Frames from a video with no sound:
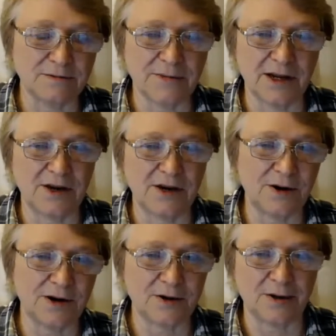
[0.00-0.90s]

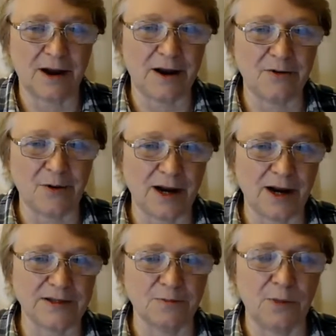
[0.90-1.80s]
adhering to the
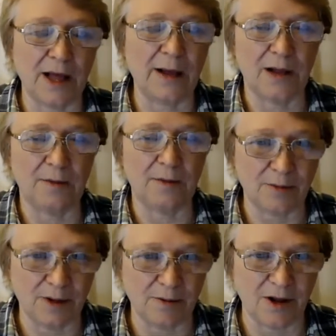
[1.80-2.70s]
contracts and blah, blah, blah,
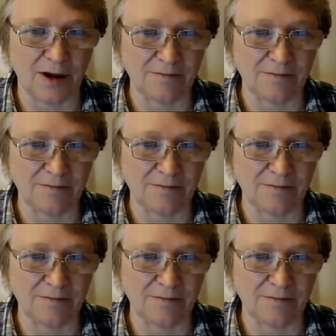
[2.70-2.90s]
blah, blah.